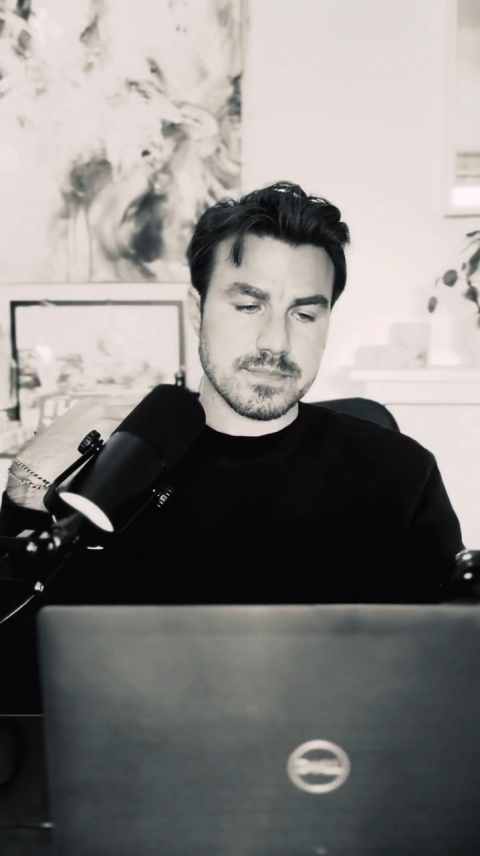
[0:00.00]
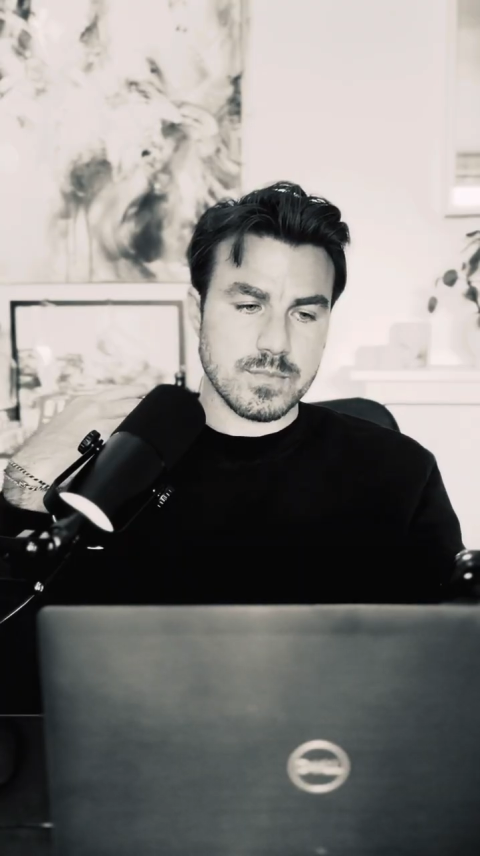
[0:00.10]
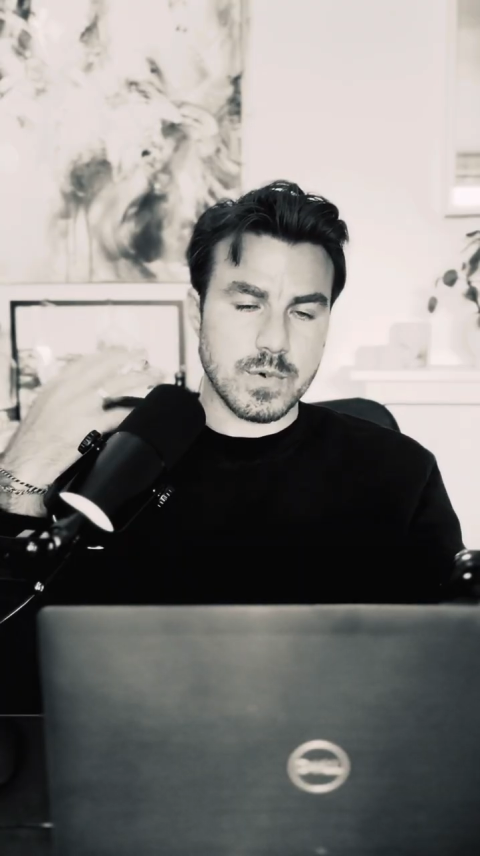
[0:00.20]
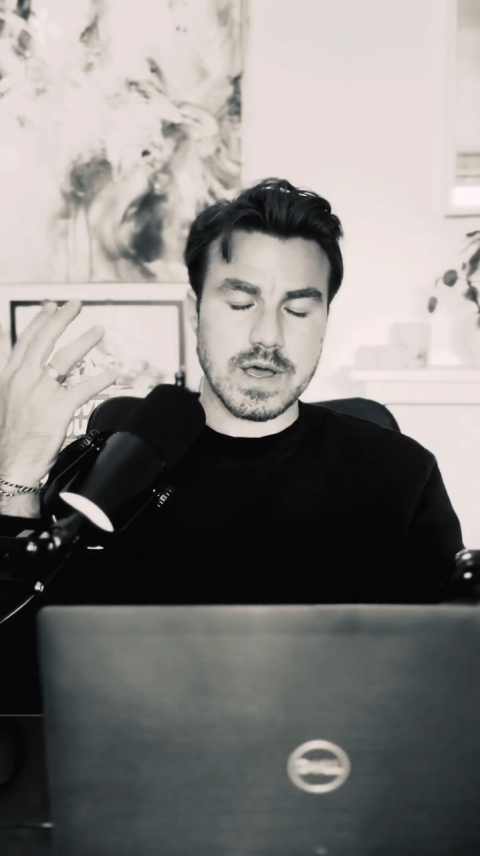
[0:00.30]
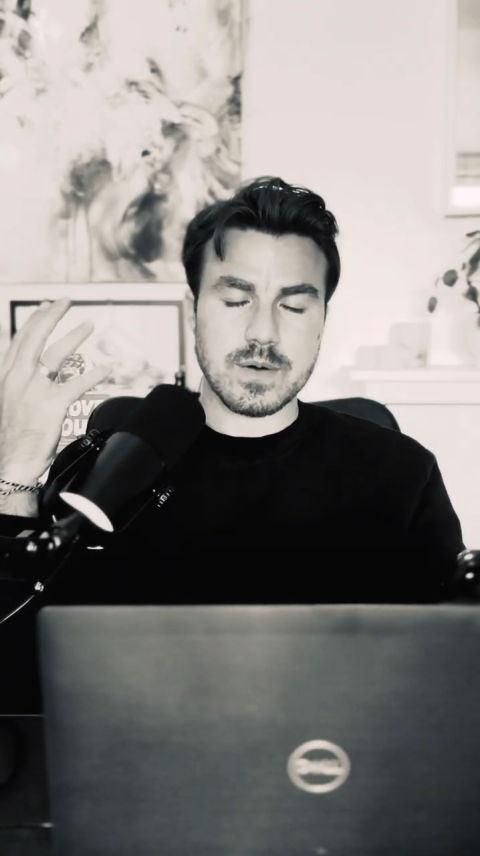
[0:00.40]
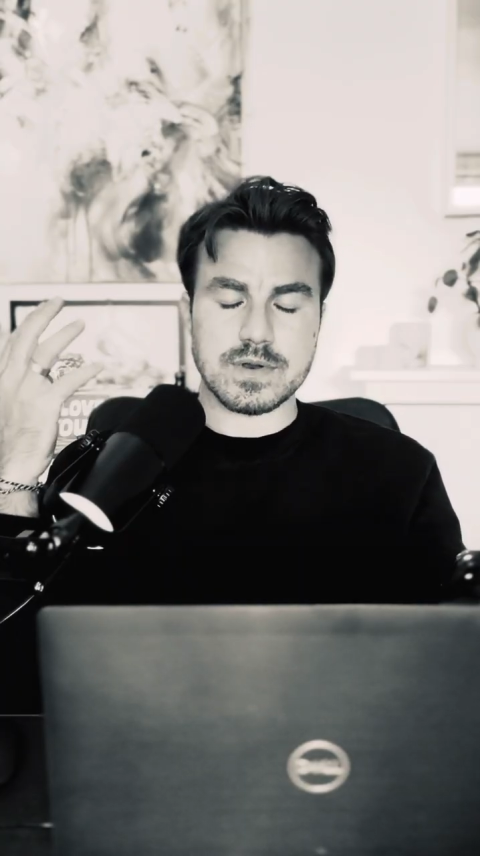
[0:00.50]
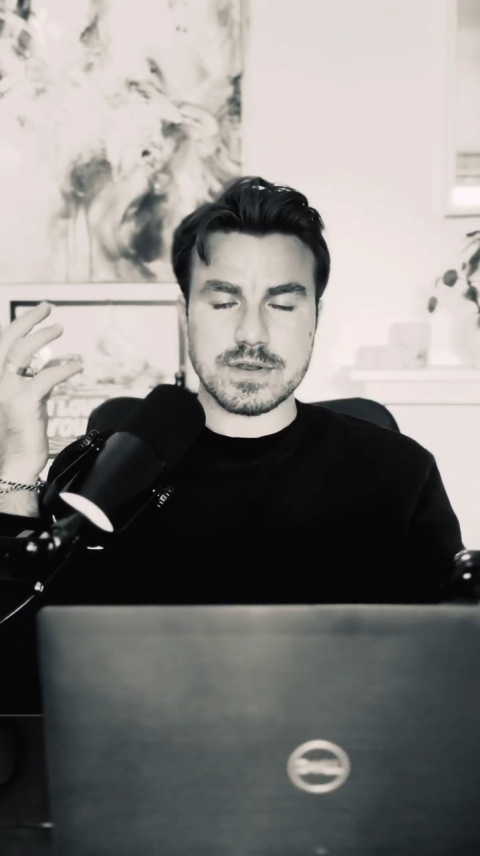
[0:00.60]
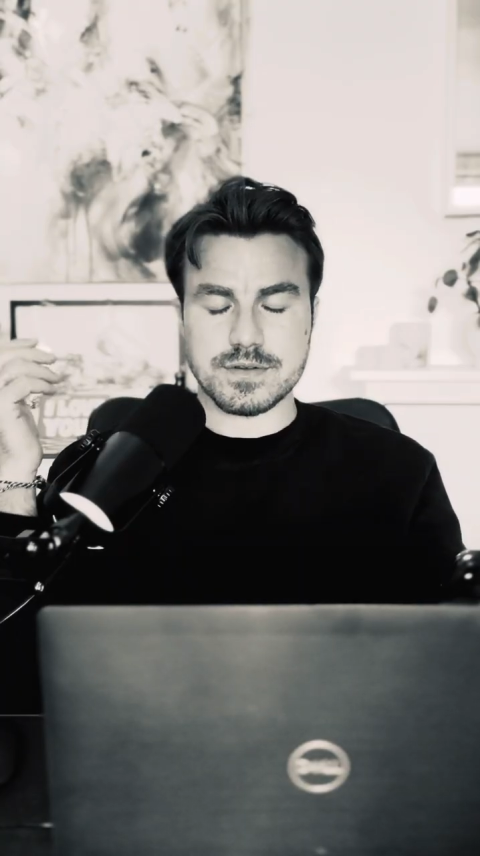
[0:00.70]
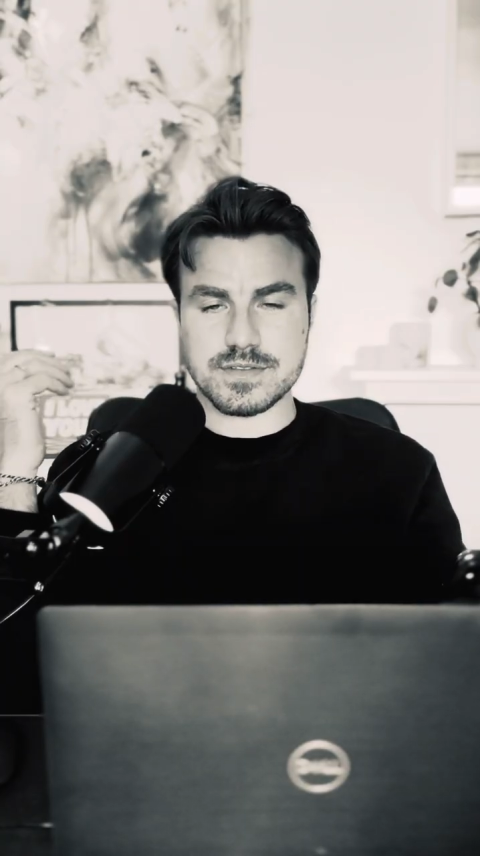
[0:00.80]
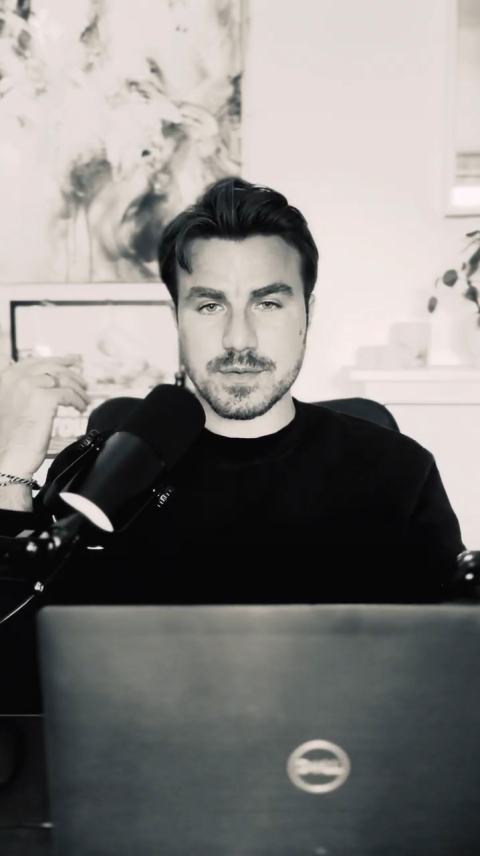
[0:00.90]
What I want to
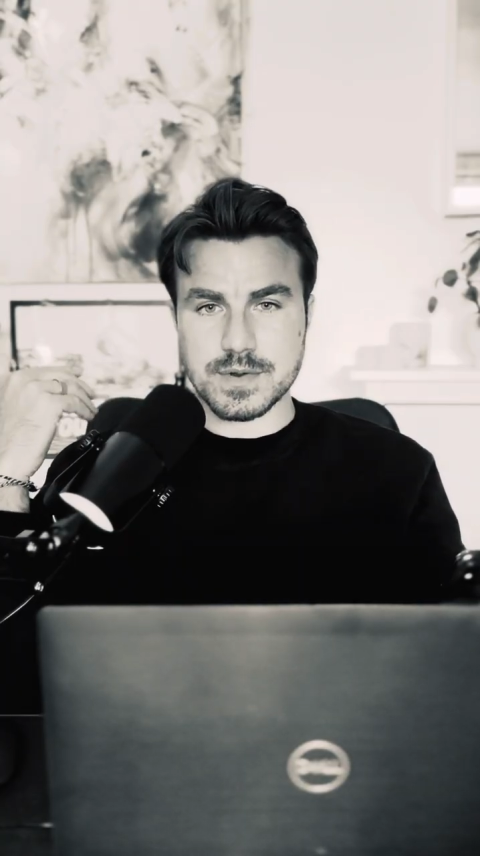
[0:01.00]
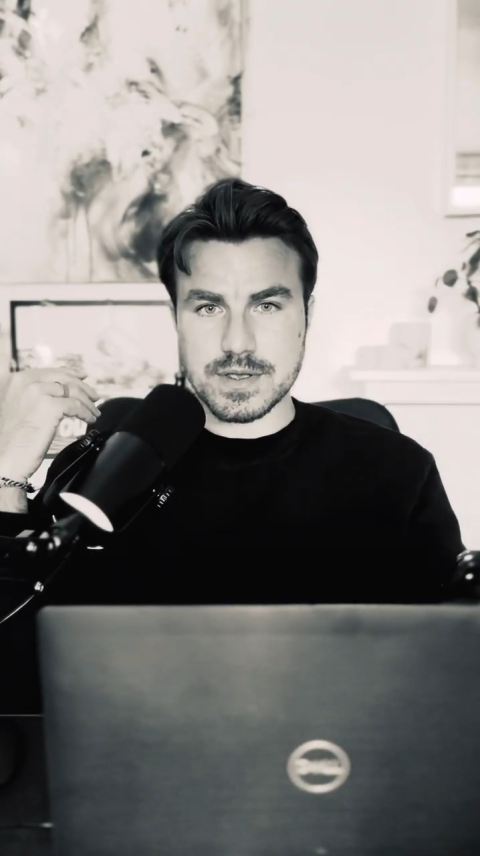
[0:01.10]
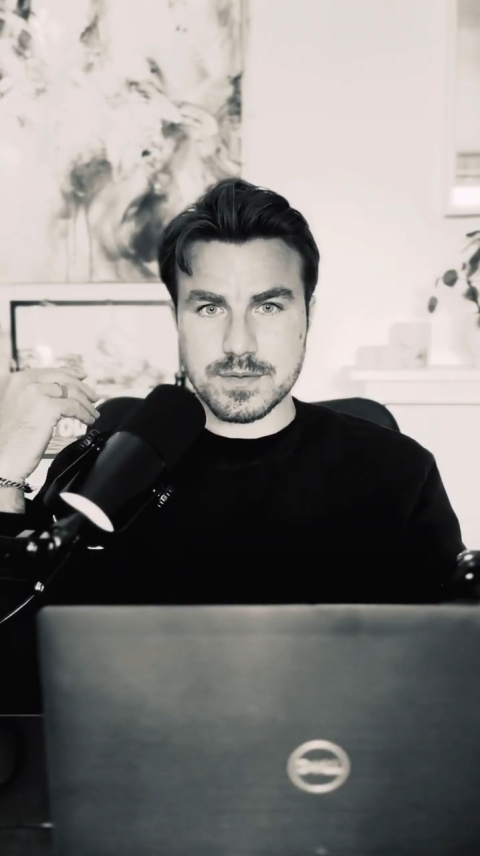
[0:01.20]
do is I want to